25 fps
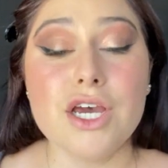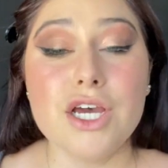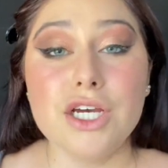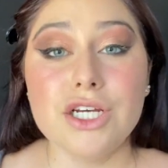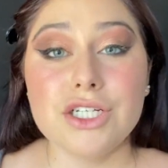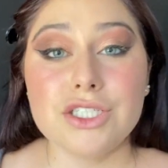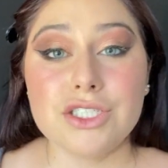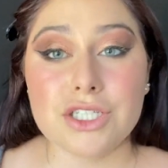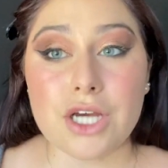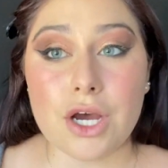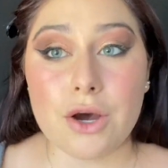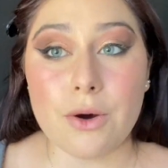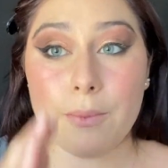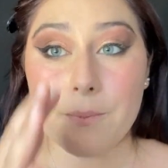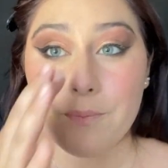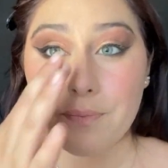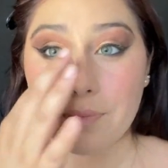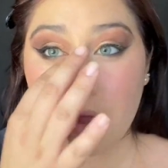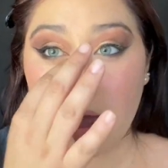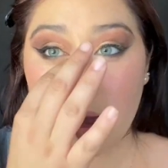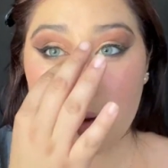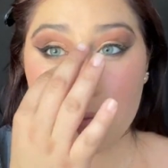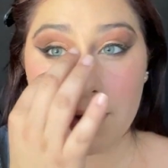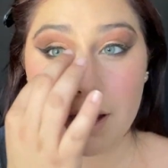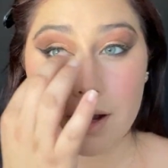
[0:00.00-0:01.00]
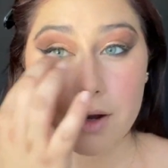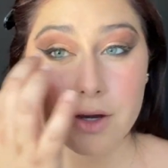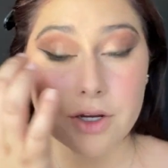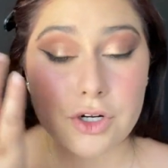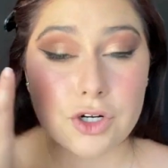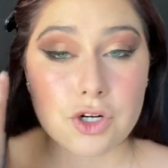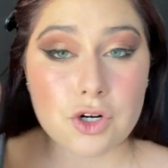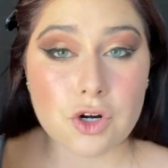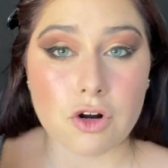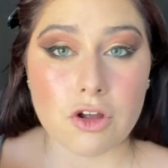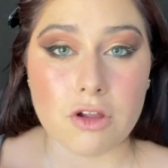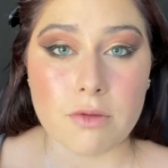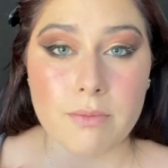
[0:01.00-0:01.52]
So, I'm not gonna
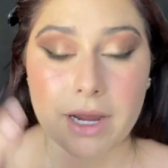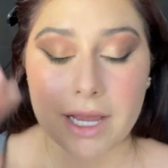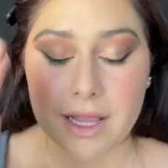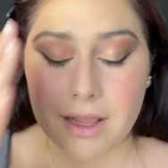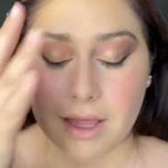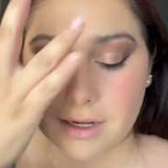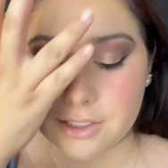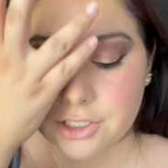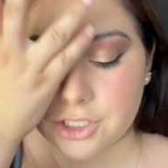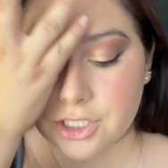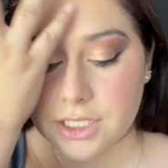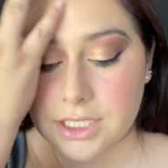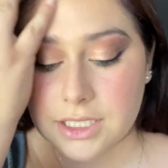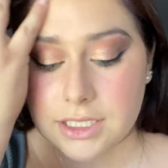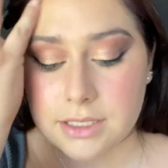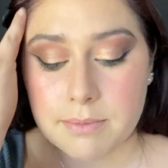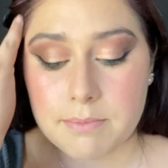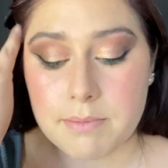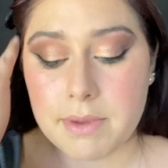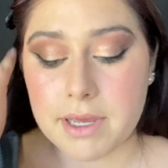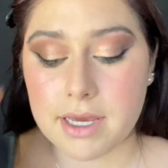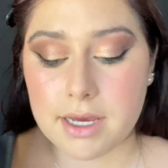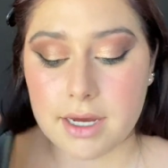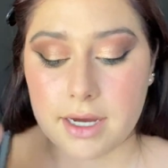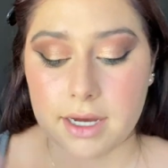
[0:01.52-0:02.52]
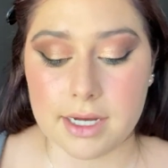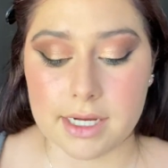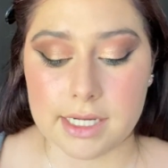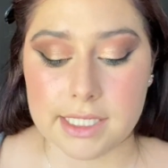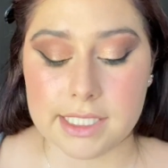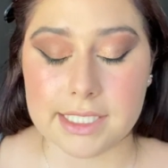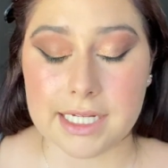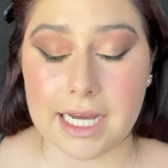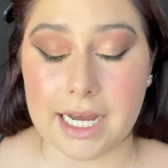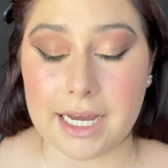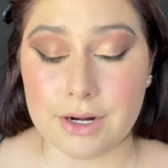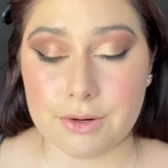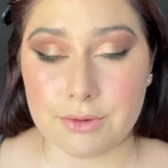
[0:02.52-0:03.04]
curl my lashes because
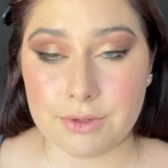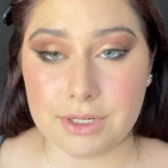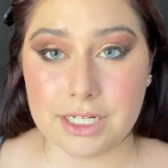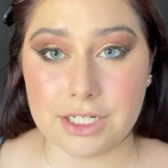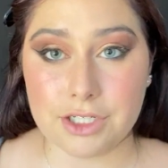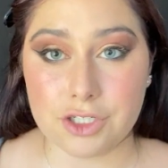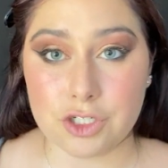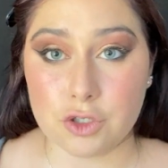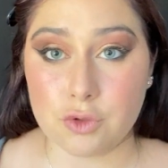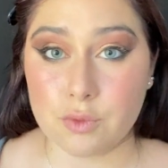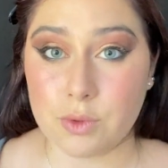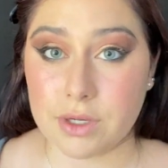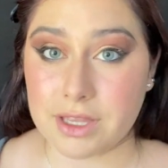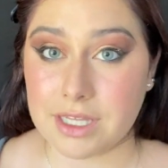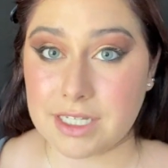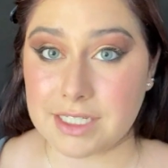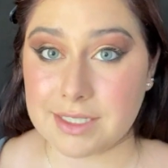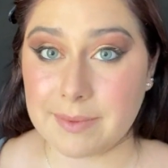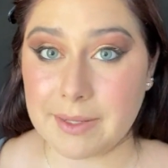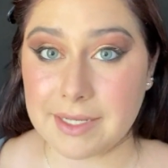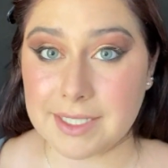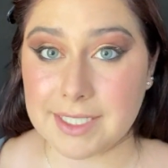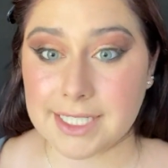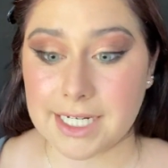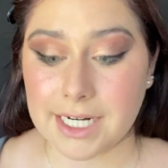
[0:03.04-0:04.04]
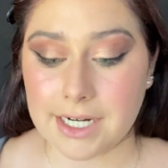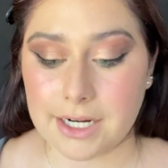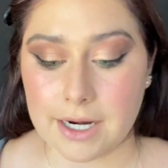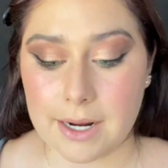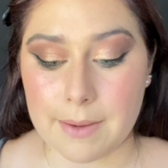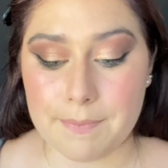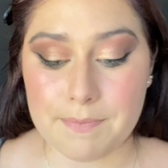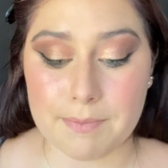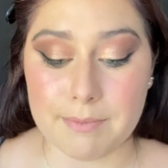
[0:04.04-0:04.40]
I don't need to with this mascara.